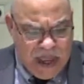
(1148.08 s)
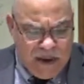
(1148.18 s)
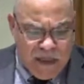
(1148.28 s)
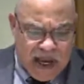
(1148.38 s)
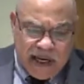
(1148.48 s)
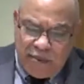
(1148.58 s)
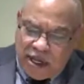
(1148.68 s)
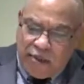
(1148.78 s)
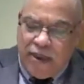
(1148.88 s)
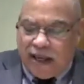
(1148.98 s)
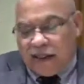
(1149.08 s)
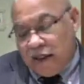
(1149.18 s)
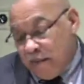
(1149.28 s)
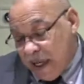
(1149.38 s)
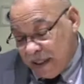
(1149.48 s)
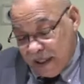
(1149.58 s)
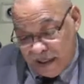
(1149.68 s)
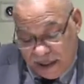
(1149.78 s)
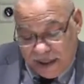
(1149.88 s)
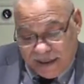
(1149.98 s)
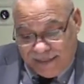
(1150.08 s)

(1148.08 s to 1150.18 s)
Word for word: man, let me get back to the message.